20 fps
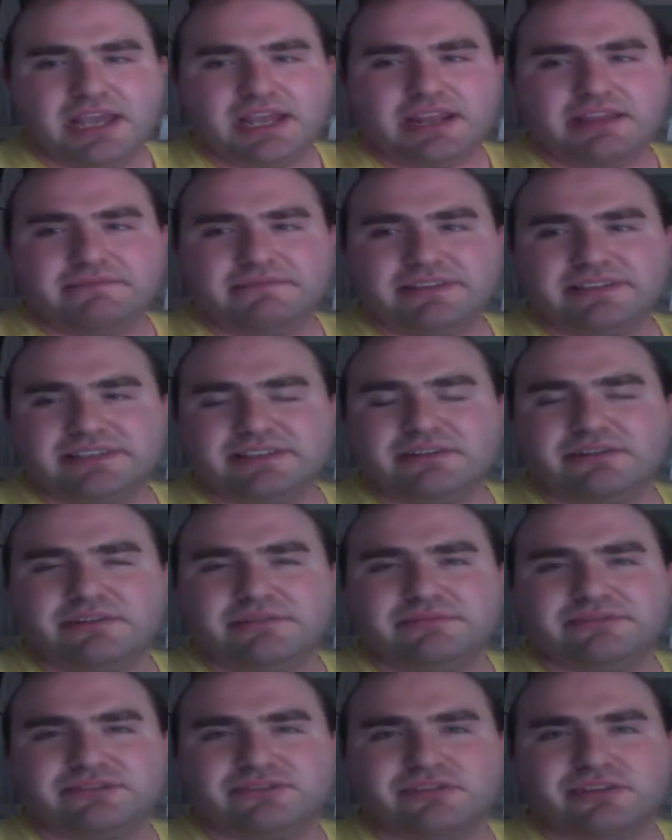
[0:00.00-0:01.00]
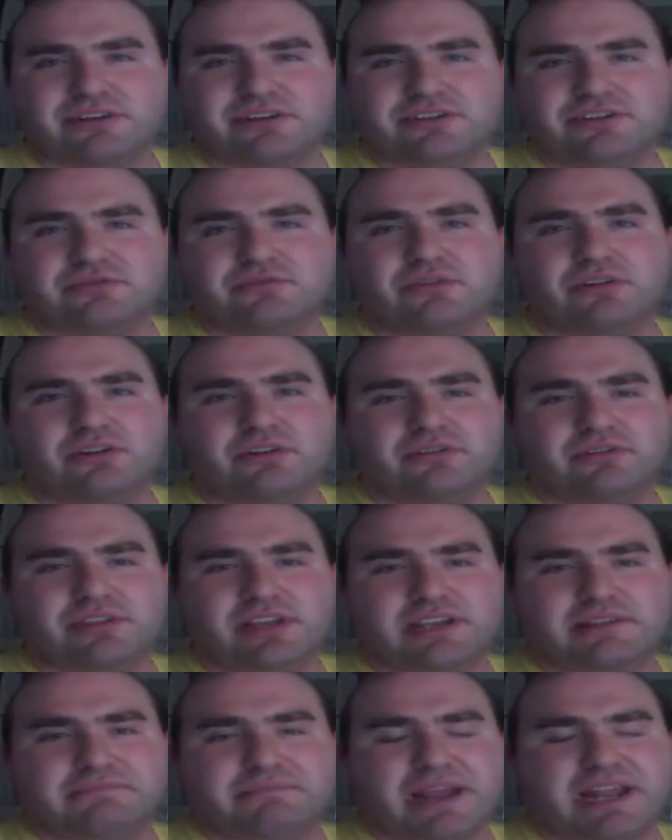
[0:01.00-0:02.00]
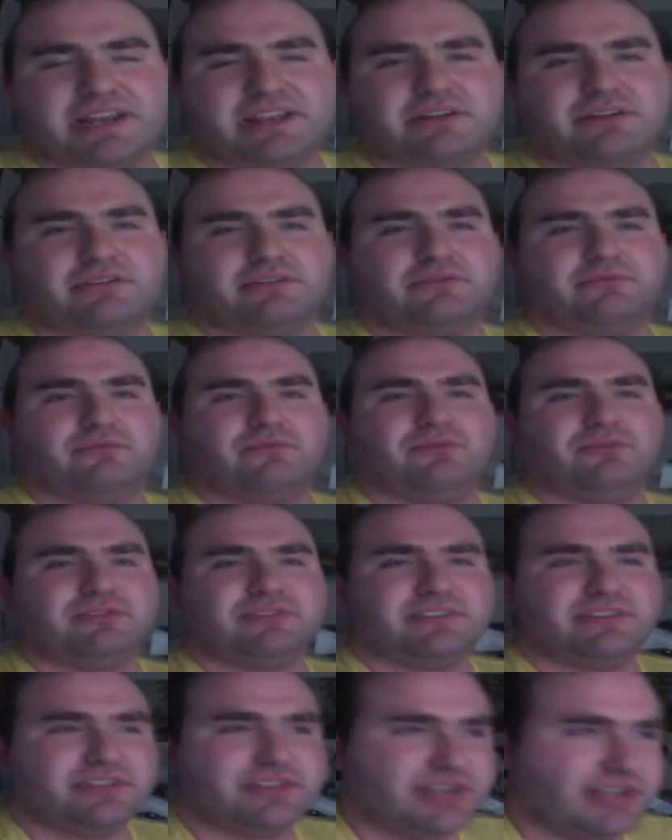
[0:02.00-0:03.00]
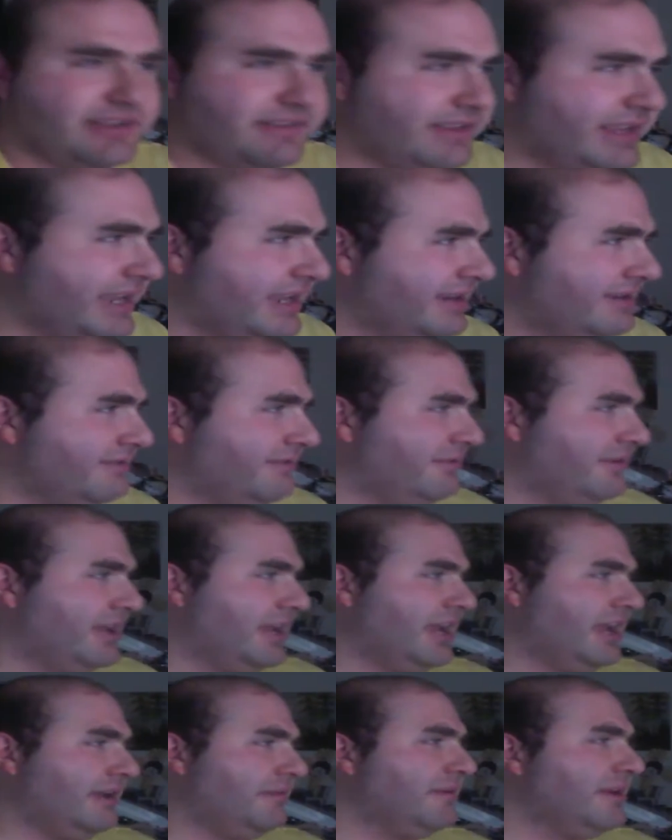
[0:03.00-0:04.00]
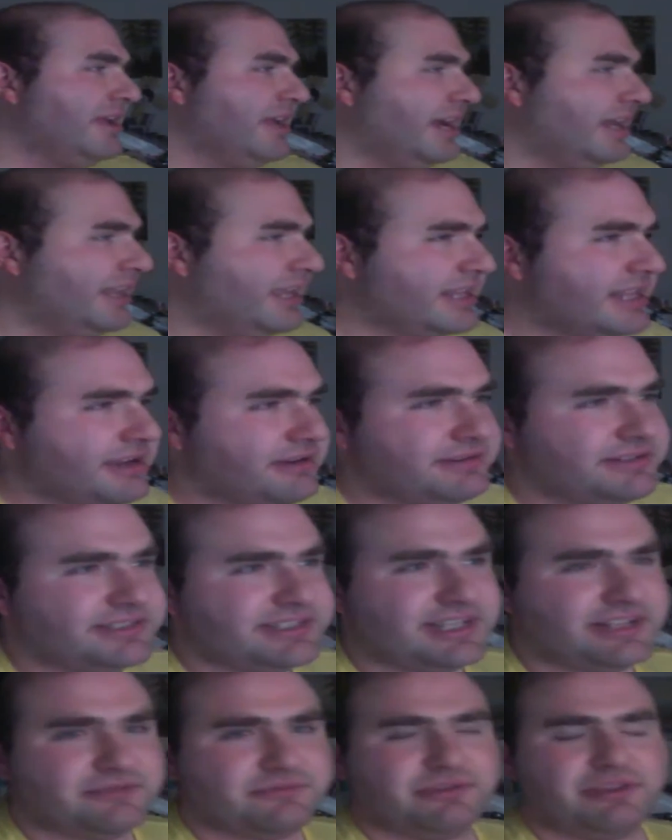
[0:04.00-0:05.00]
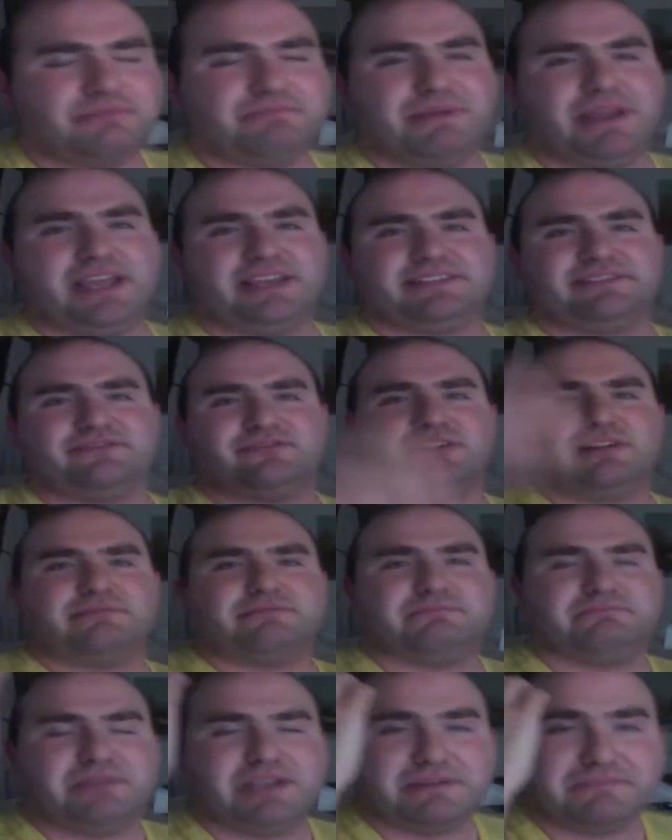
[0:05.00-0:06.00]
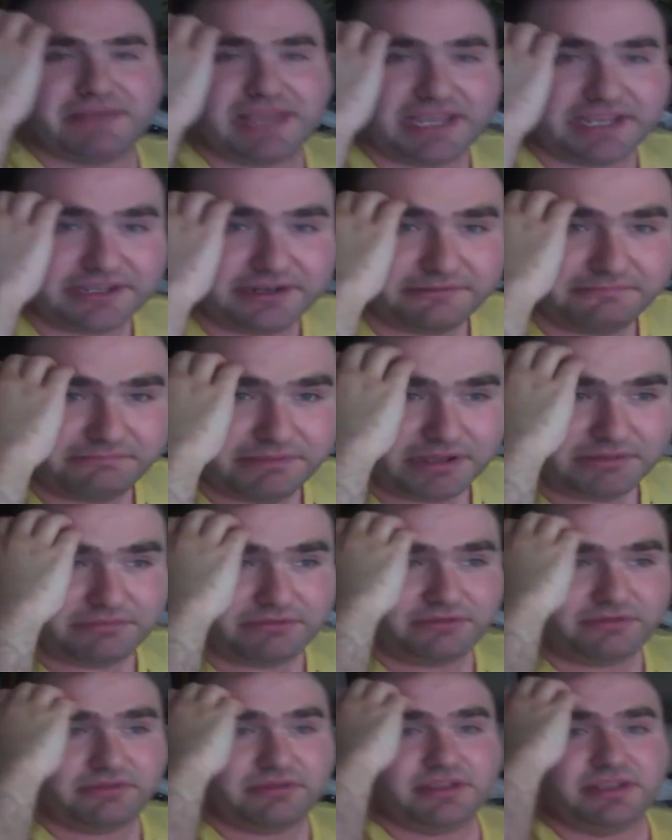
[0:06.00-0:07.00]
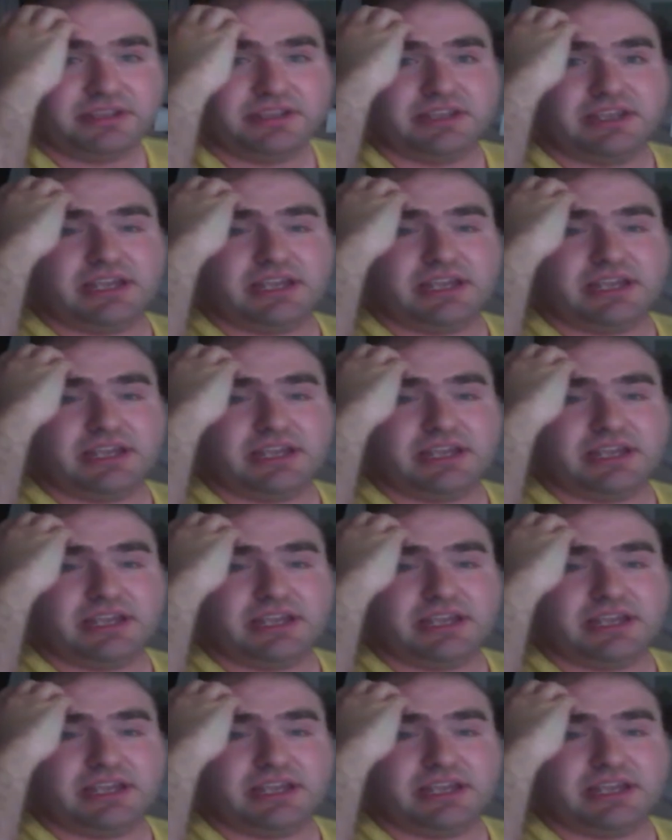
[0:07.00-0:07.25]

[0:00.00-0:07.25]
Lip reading: And even though he was trying to do all, like, bending all the rules and shit of the actual game, I liked how he just gets really pissed and traps Big Mac in a bubble.